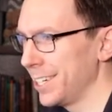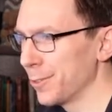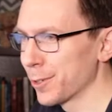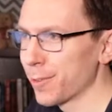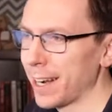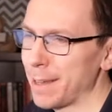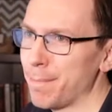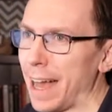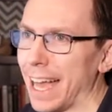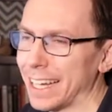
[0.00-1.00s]
you would run
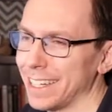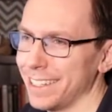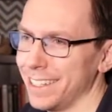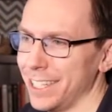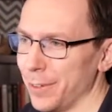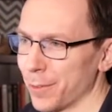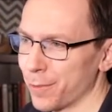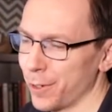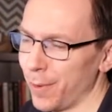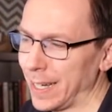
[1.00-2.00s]
it back you
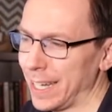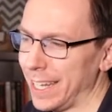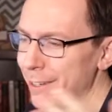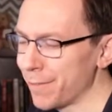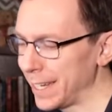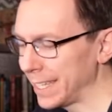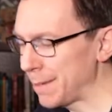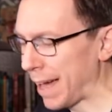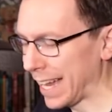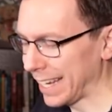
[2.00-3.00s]
if you run it
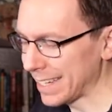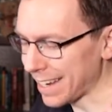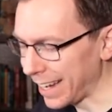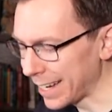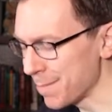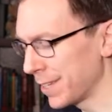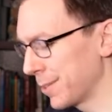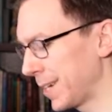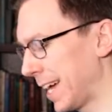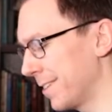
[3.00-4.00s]
infinitely back in time,
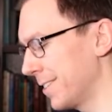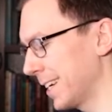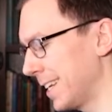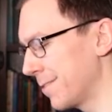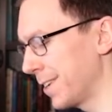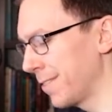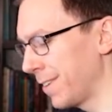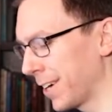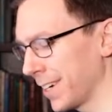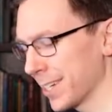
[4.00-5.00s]
then it would have like an infinite
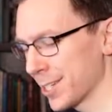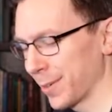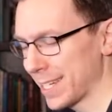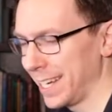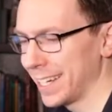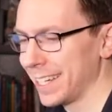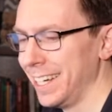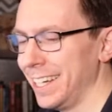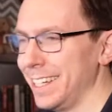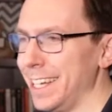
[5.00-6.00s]
variance. So it's not
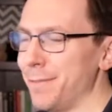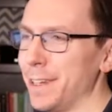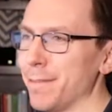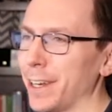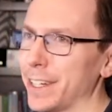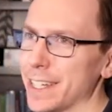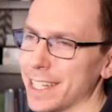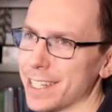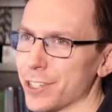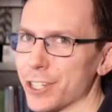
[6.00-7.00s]
infinite variance
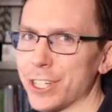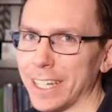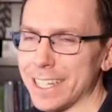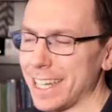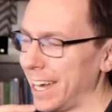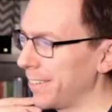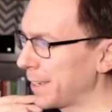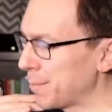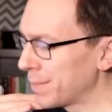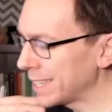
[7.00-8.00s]
doesn't just shut us
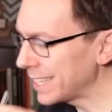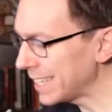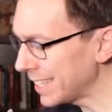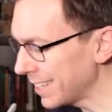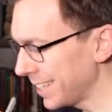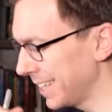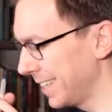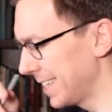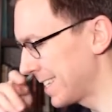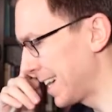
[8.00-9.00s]
down completely
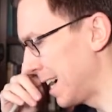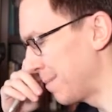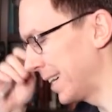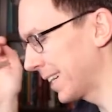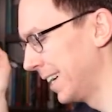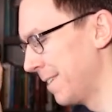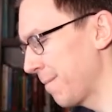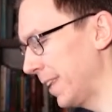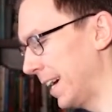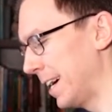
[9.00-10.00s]
in this topic.
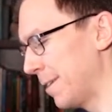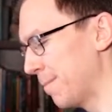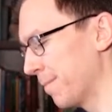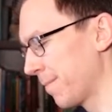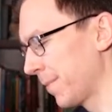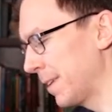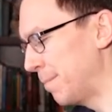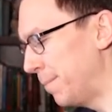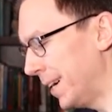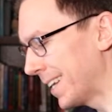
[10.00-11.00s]
Um,
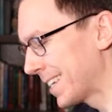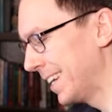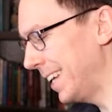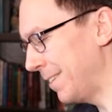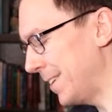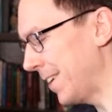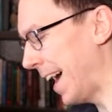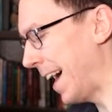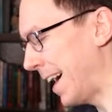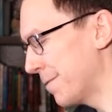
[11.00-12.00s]
but if you
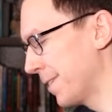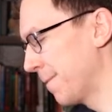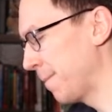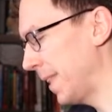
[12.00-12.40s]
have